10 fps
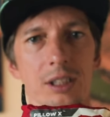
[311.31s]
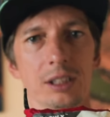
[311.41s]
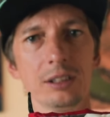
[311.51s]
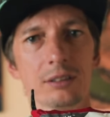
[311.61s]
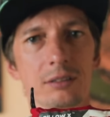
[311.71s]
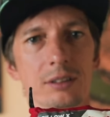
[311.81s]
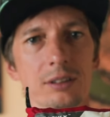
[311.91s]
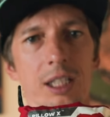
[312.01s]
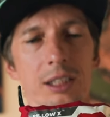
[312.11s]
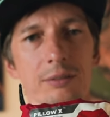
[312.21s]
in it. It's
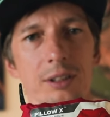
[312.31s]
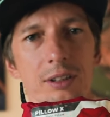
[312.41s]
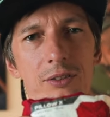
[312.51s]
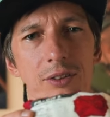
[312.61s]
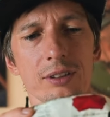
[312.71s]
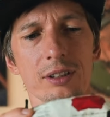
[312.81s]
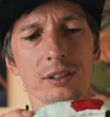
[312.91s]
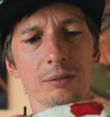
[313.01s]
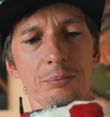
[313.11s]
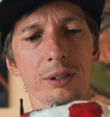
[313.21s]
kind of an interesting
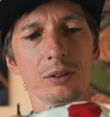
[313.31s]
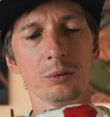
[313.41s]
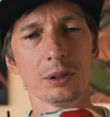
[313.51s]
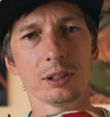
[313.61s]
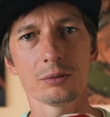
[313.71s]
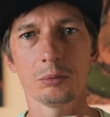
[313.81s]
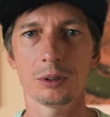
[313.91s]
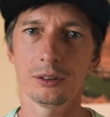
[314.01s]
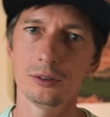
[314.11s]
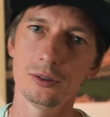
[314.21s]
pillow because
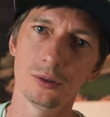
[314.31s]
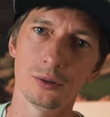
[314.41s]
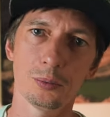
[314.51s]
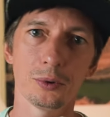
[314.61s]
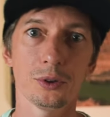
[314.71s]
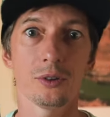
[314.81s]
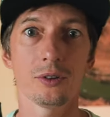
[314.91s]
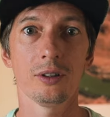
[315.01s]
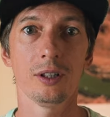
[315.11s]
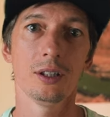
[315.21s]
what you do, you put your
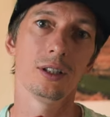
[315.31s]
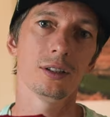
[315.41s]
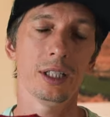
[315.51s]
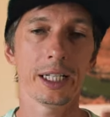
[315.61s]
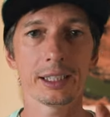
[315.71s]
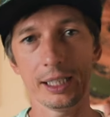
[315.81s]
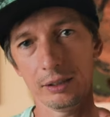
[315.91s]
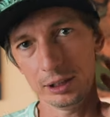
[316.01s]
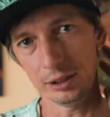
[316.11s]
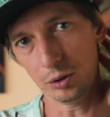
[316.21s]
neck
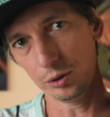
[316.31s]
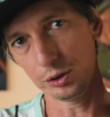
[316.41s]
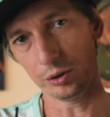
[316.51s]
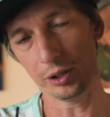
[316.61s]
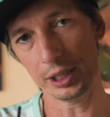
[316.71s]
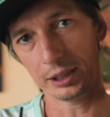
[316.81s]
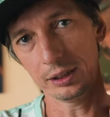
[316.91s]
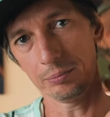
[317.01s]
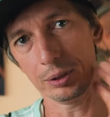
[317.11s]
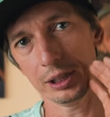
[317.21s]
down and holds your neck
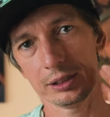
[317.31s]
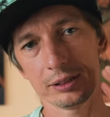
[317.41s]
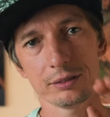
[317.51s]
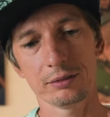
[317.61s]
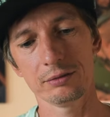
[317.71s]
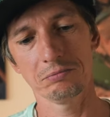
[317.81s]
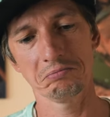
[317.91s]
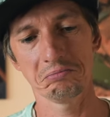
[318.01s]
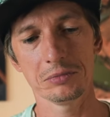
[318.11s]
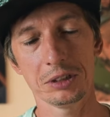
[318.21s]
in place.
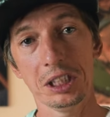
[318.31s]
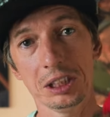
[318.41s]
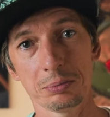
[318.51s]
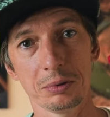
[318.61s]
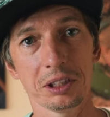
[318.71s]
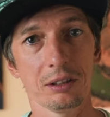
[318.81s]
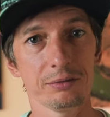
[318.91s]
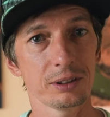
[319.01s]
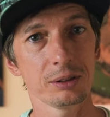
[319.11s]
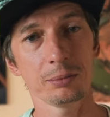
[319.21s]
It's pretty
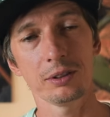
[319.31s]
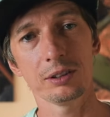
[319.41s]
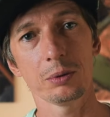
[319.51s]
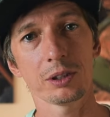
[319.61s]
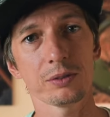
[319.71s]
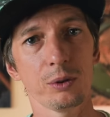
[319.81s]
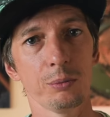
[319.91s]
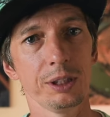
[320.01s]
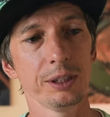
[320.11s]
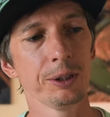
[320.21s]
comfortable. It works for
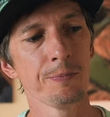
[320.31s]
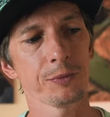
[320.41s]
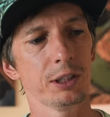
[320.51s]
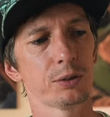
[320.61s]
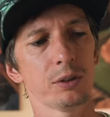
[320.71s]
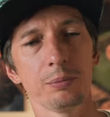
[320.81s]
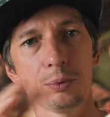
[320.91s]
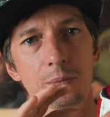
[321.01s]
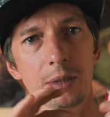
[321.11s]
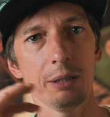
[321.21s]
me. I usually
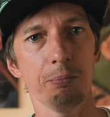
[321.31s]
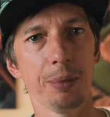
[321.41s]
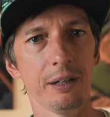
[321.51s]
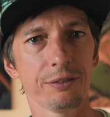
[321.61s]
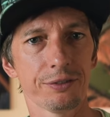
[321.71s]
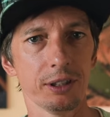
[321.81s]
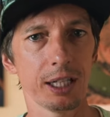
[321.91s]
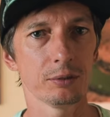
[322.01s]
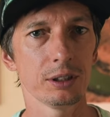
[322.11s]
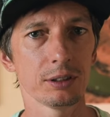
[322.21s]
put my buff
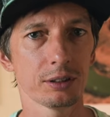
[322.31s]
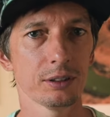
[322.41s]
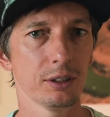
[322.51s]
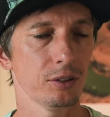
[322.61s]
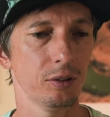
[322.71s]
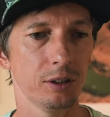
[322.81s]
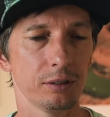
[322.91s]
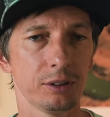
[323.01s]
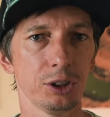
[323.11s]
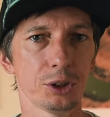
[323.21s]
around it or a
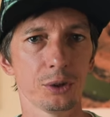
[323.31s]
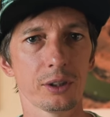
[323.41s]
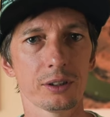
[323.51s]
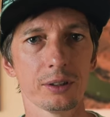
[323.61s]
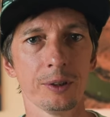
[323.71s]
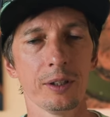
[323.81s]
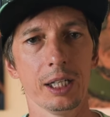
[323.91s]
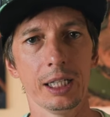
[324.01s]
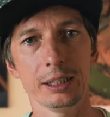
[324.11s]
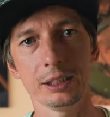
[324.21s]
t-shirt
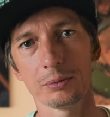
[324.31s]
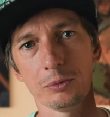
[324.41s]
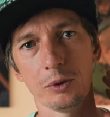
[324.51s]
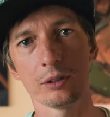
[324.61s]
and it's more